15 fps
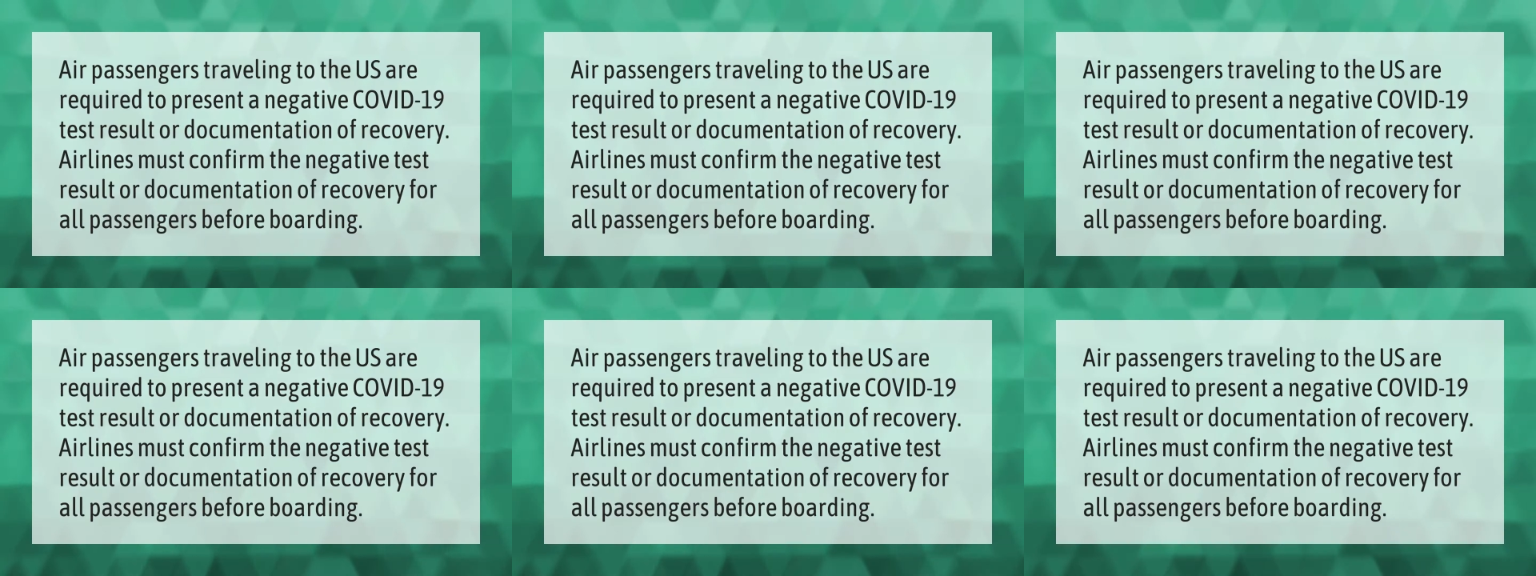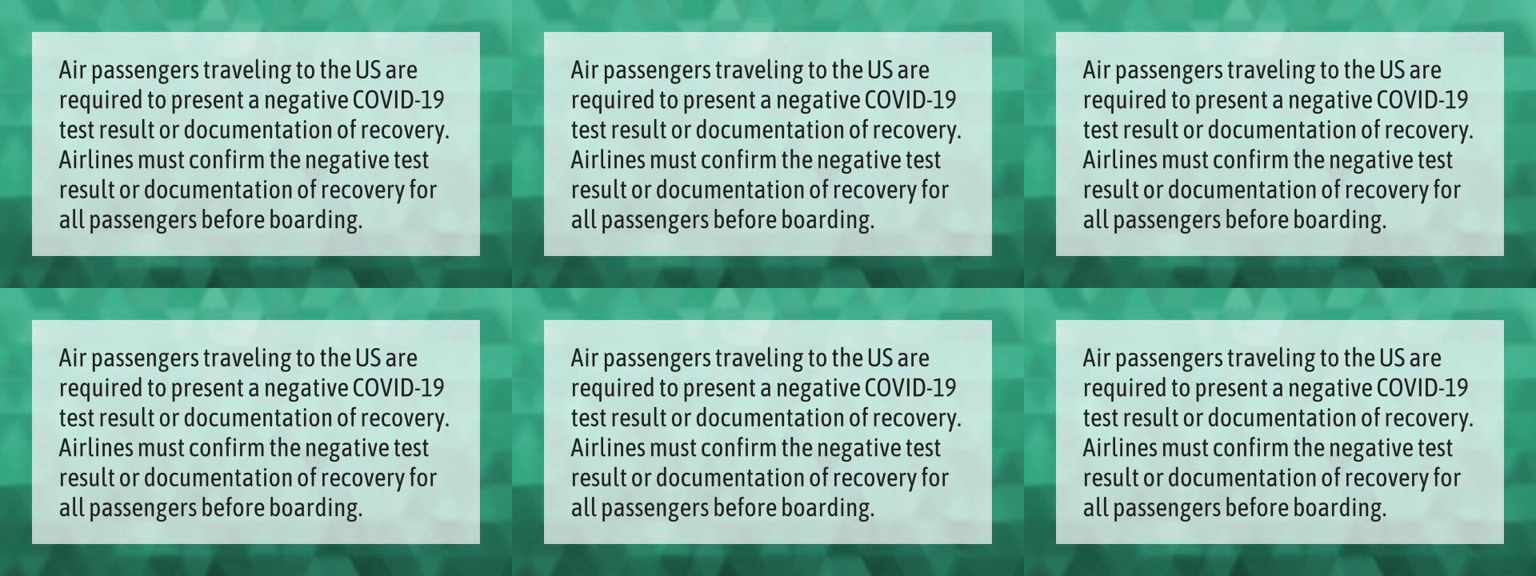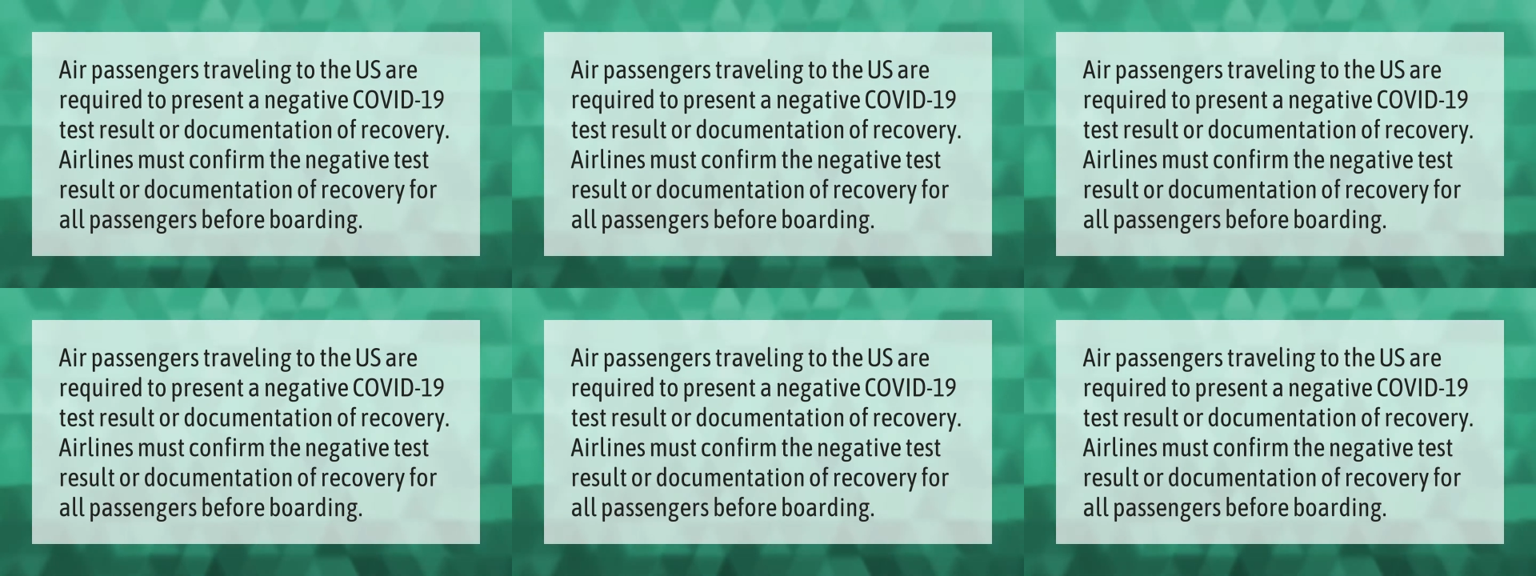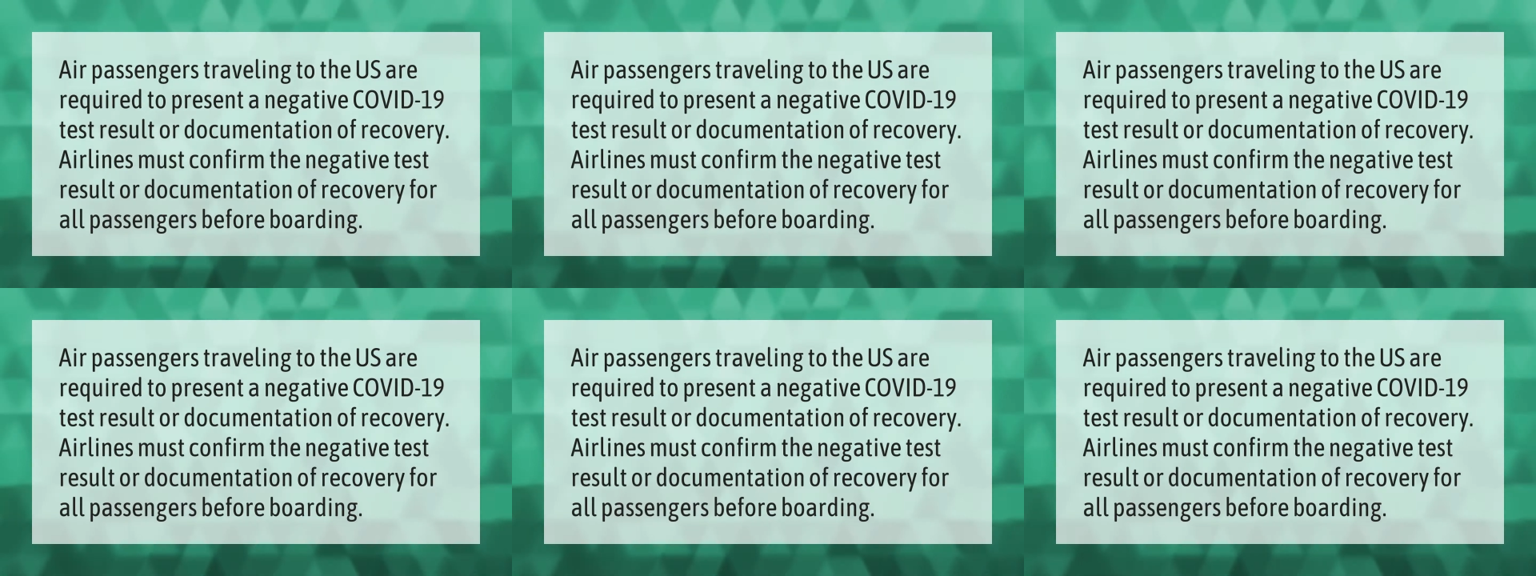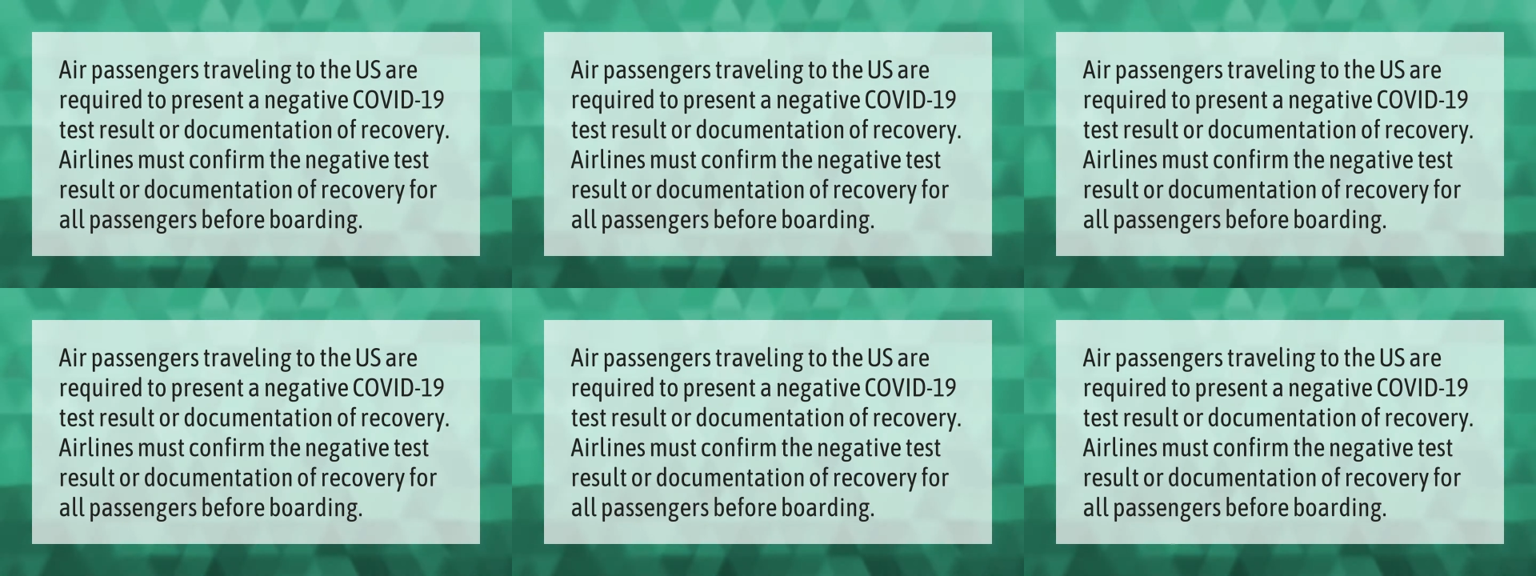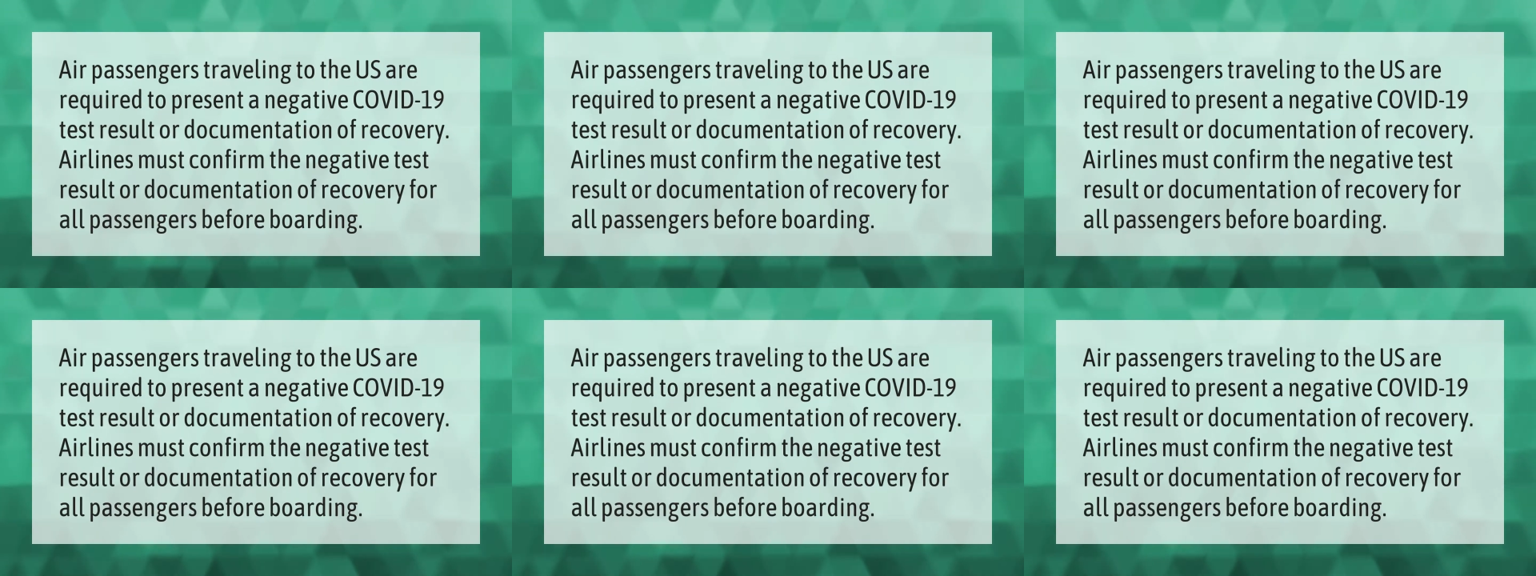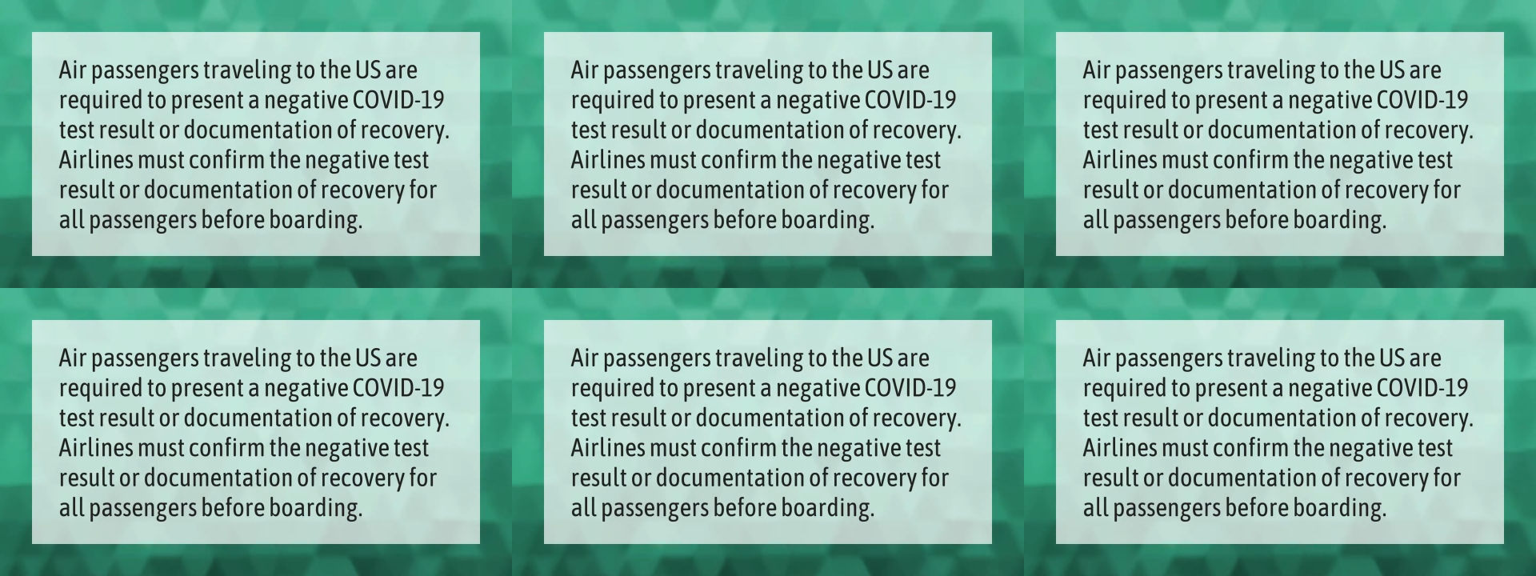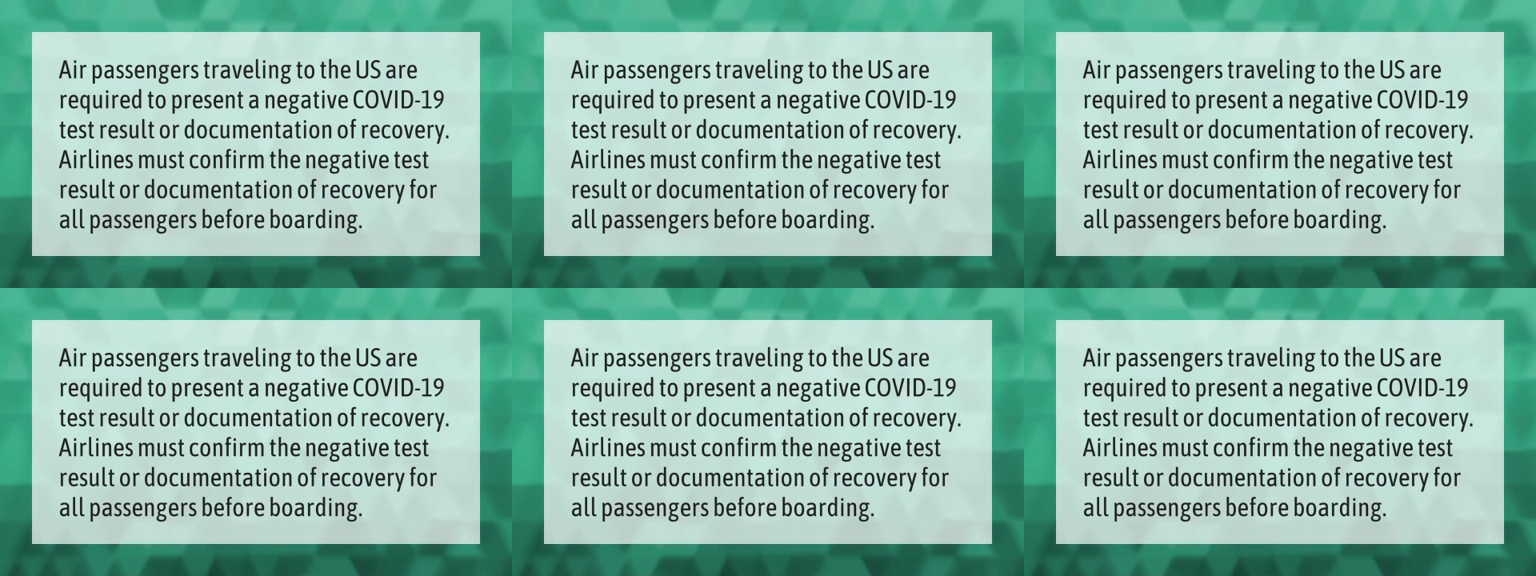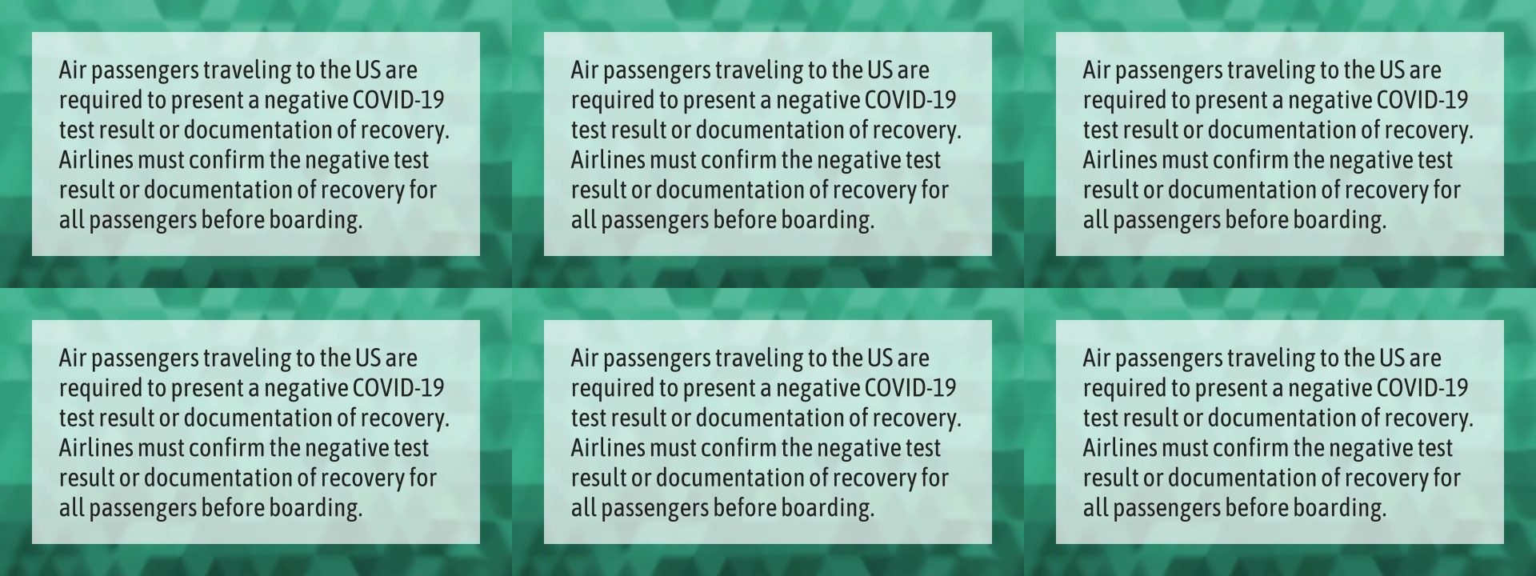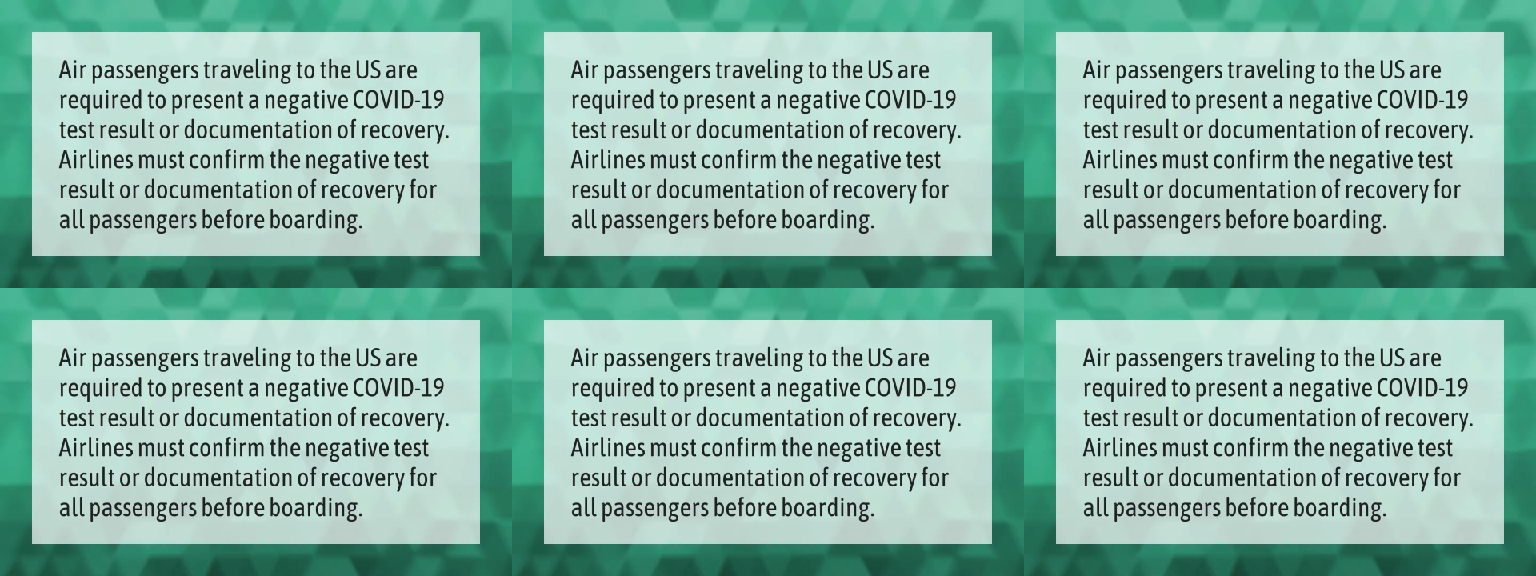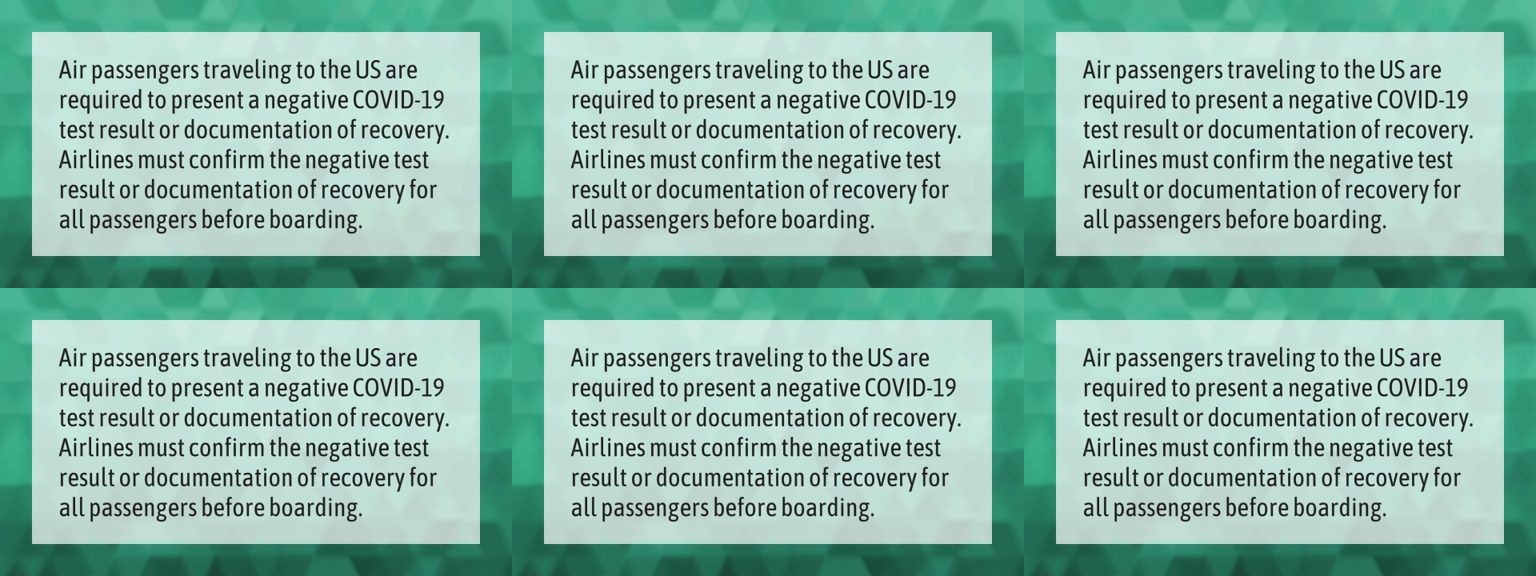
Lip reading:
Nobody's mouth can be seen.